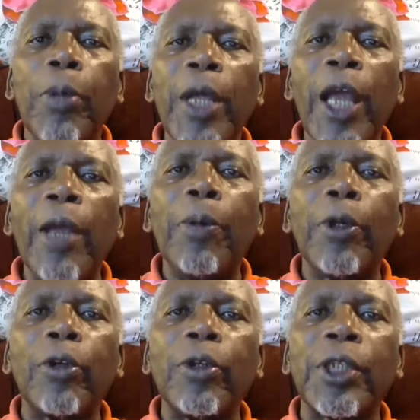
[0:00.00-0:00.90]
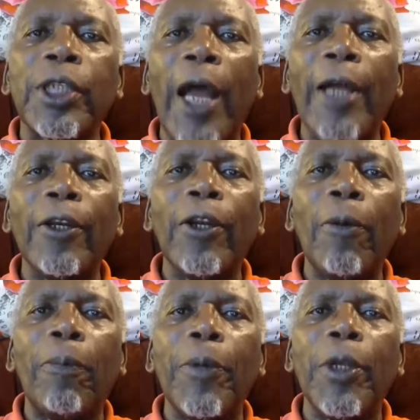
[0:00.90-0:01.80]
to be able to
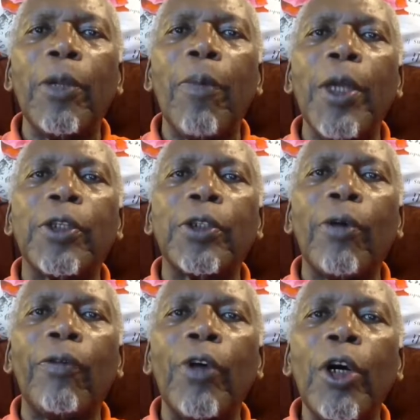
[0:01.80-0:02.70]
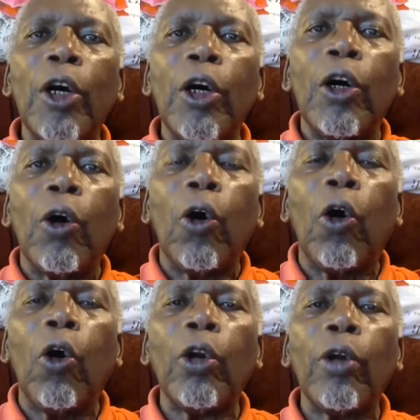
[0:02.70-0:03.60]
stand up in the midst of
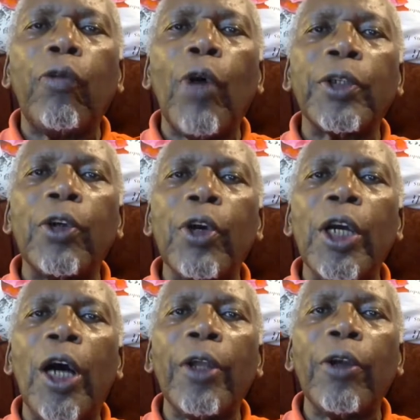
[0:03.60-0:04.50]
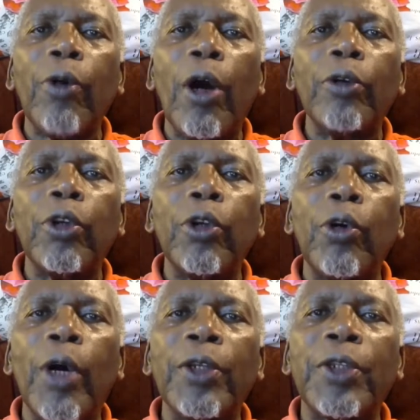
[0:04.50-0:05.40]
all of what's going on
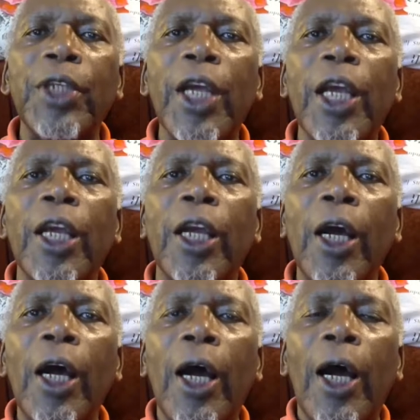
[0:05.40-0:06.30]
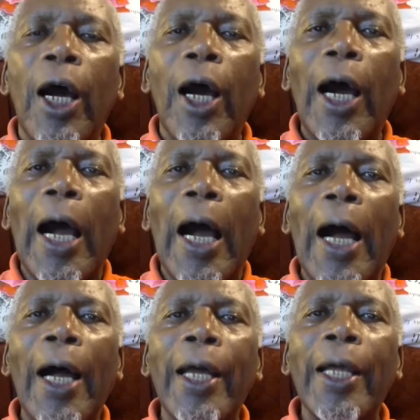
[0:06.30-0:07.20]
around you and say,
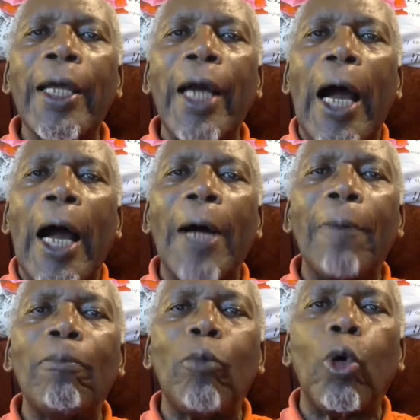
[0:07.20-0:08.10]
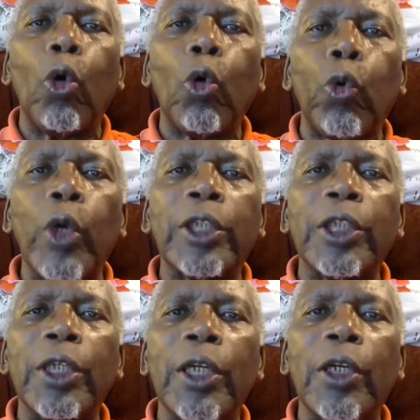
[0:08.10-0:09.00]
I am
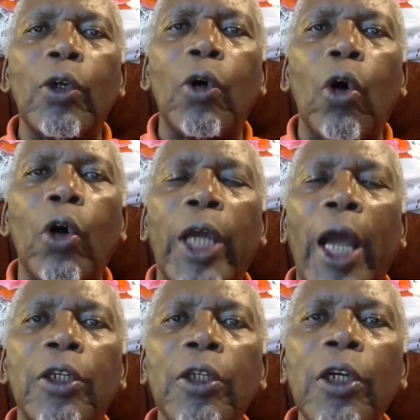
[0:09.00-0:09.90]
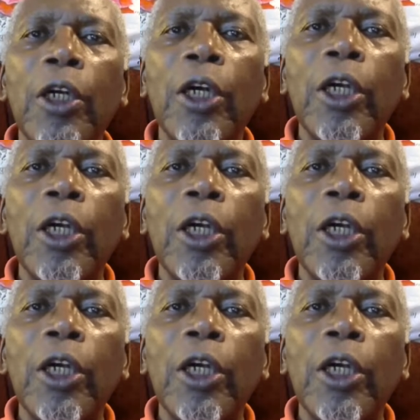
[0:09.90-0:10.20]
original, organic,